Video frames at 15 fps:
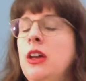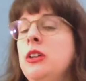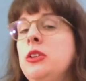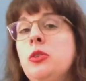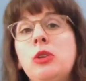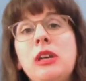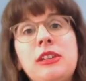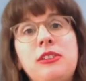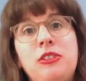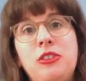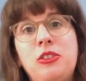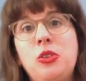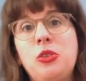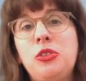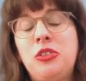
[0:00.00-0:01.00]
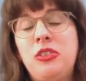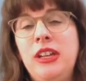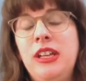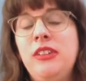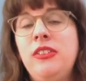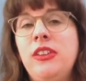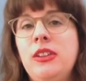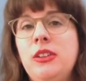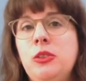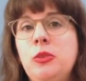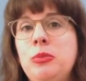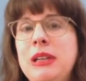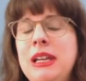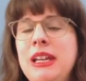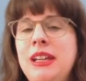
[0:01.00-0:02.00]
you could train to
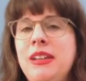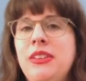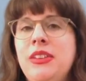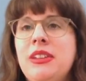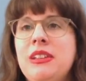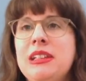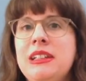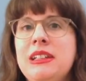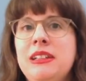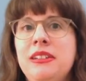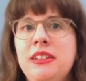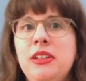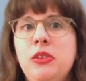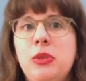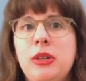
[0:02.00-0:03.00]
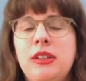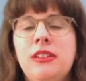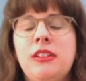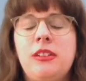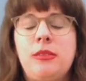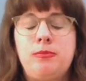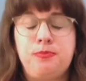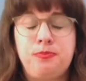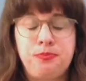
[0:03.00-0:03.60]
play this little sequence